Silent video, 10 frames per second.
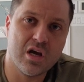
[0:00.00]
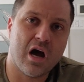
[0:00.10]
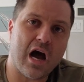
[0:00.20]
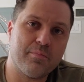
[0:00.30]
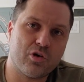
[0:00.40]

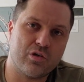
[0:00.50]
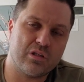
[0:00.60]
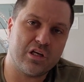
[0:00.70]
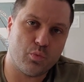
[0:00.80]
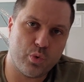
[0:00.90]
I'm
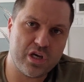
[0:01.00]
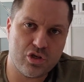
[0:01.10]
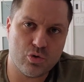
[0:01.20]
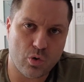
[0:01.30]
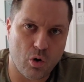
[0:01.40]
currently a Wii
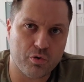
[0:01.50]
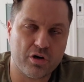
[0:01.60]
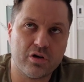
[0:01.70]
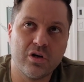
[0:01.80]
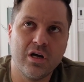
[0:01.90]
U
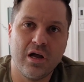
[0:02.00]
owner,